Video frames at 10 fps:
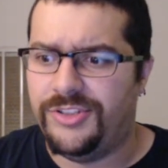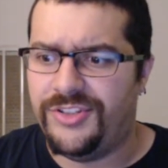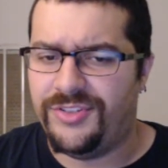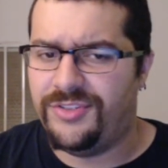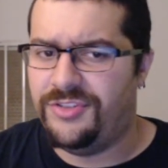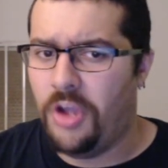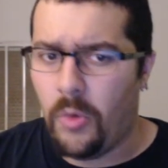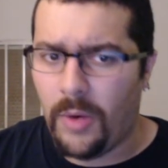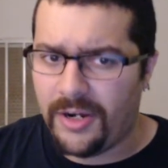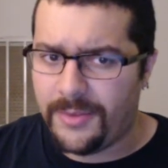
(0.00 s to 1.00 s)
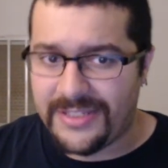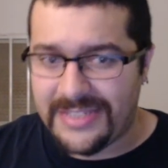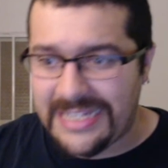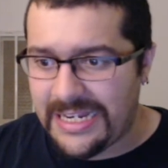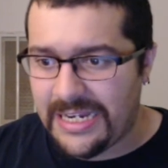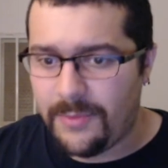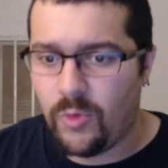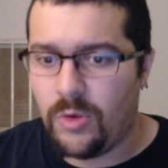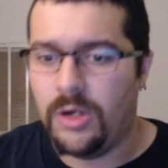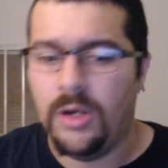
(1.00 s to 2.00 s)
just nowhere to be seen
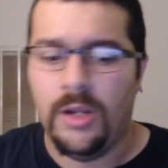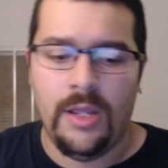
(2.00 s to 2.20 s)
anymore,